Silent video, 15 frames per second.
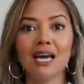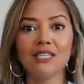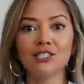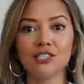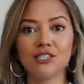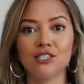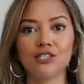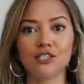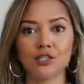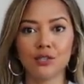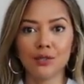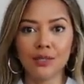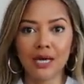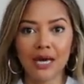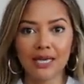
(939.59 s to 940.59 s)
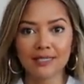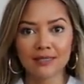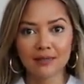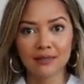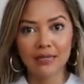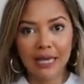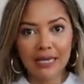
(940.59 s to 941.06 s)
Just to show you
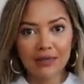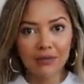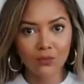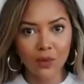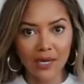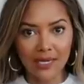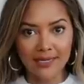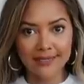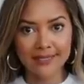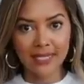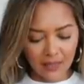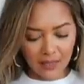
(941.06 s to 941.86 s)
guys lengthwise,